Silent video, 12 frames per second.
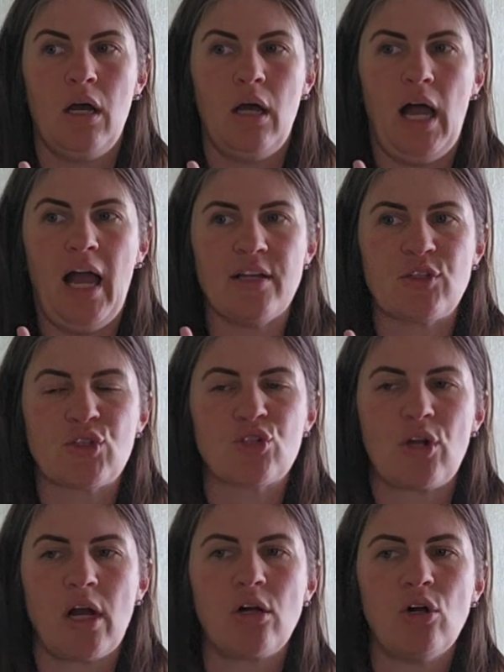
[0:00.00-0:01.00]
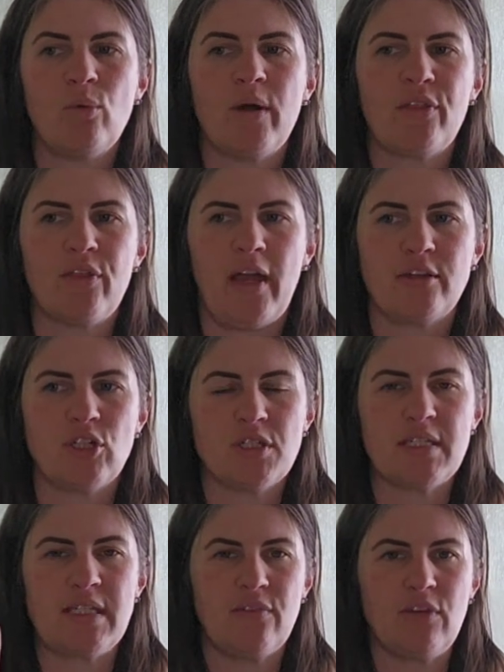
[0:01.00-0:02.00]
I struggle with like
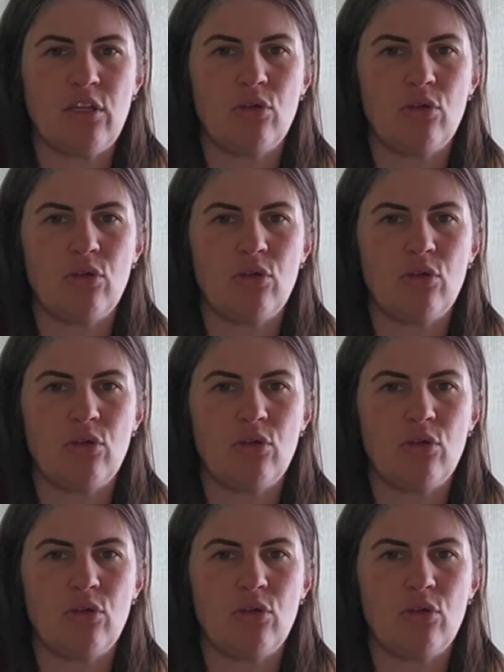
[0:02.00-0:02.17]
just giving